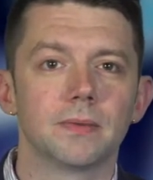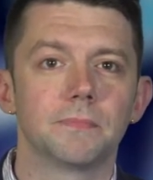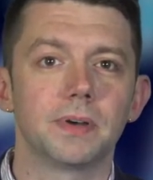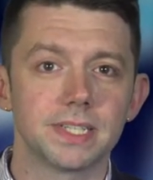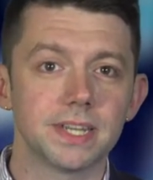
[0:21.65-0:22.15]

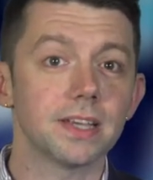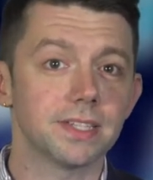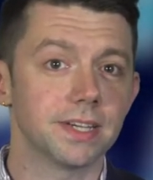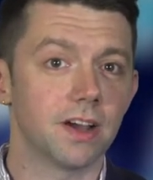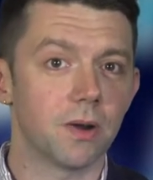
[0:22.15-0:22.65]
But
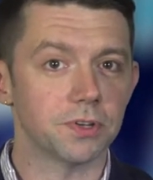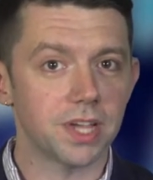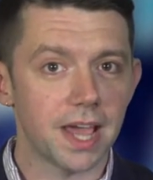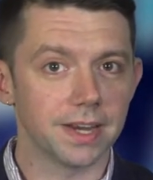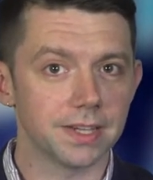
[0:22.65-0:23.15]
Stasia, our
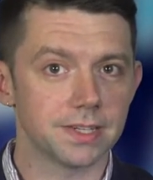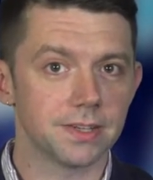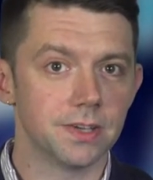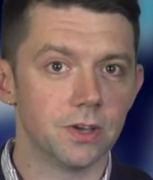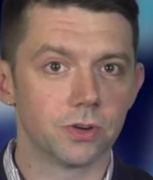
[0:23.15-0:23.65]
protagonist,
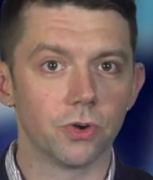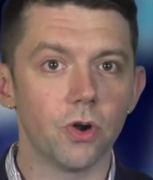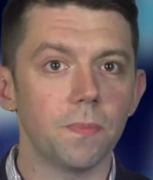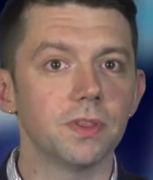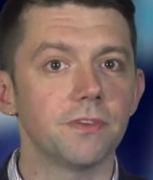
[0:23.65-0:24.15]
grew
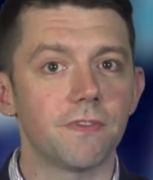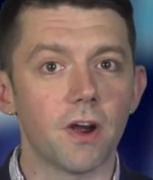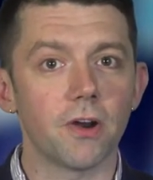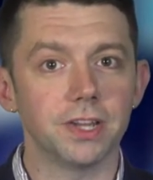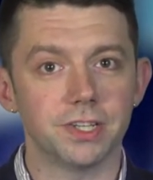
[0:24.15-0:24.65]
up on the
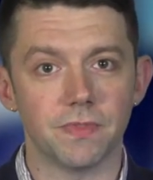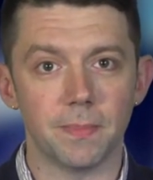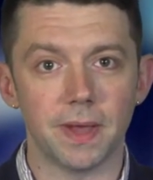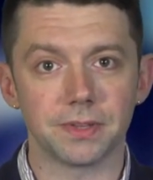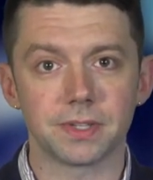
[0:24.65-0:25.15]
far edge of the
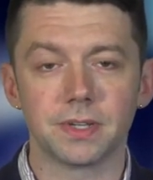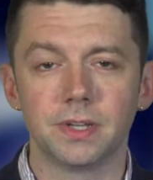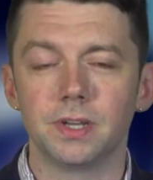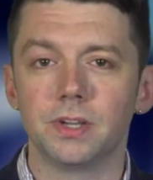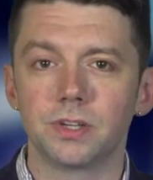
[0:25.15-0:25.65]
Belt.
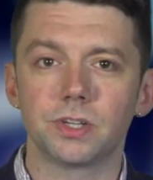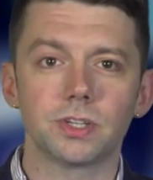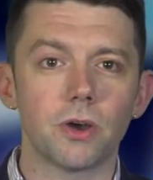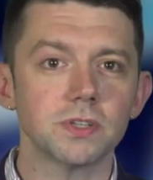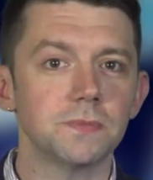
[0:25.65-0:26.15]
She's
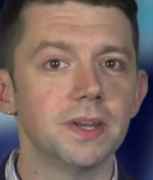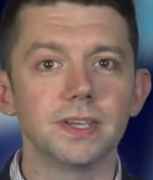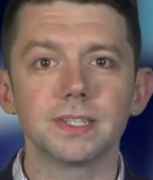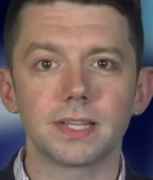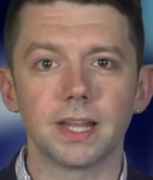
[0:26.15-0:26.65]
always been
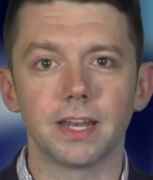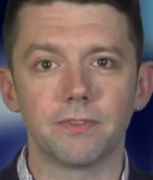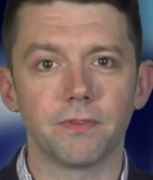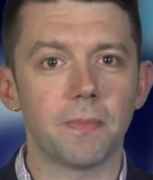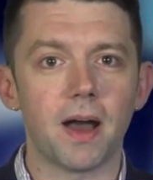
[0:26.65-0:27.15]
insulated
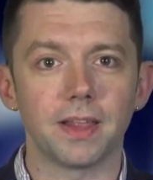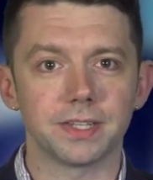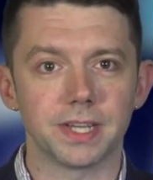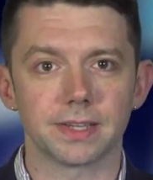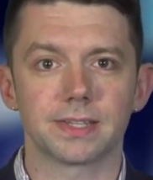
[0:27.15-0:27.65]
from
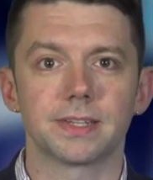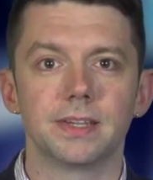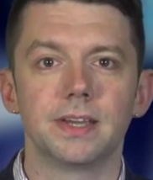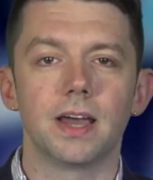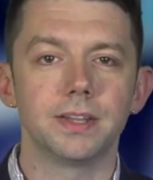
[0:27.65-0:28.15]
politics,
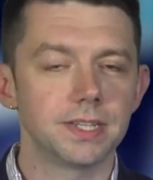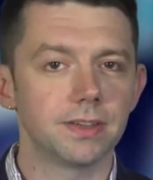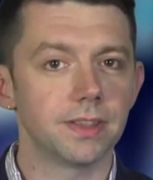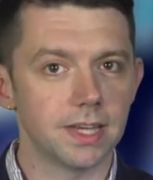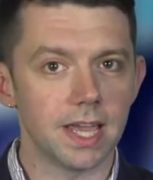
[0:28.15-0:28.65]

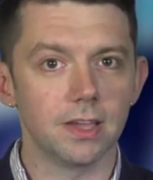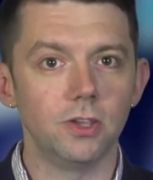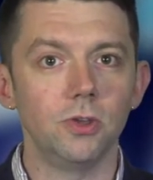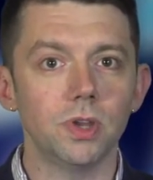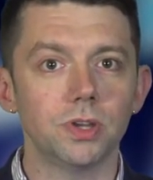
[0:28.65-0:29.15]
until the day a
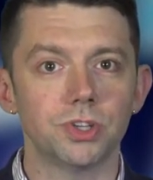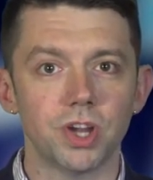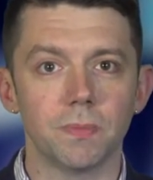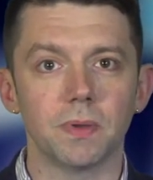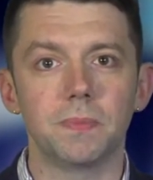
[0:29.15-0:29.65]
Union
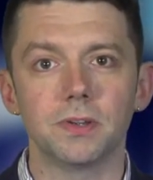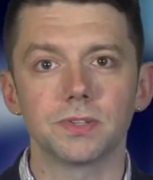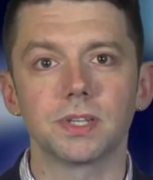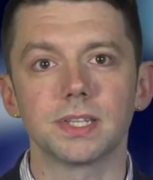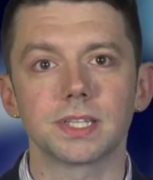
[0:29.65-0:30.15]
ship
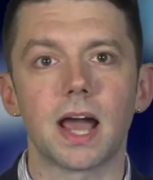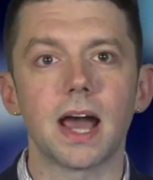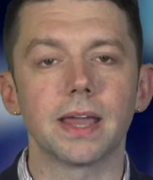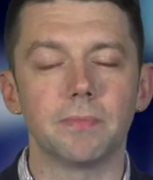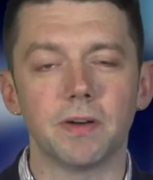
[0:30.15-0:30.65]
appears in the
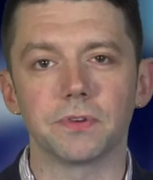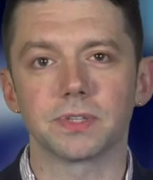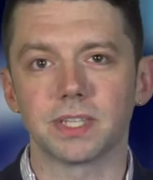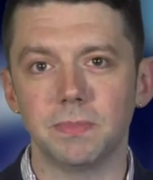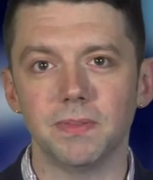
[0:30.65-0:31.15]
sky above her
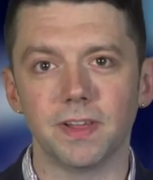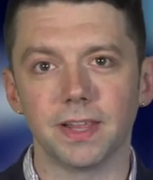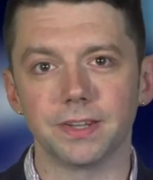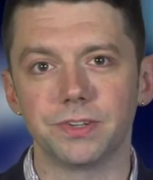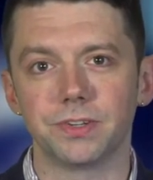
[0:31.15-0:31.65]
sleepy
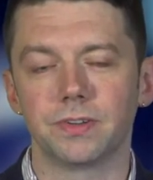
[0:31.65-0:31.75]
village.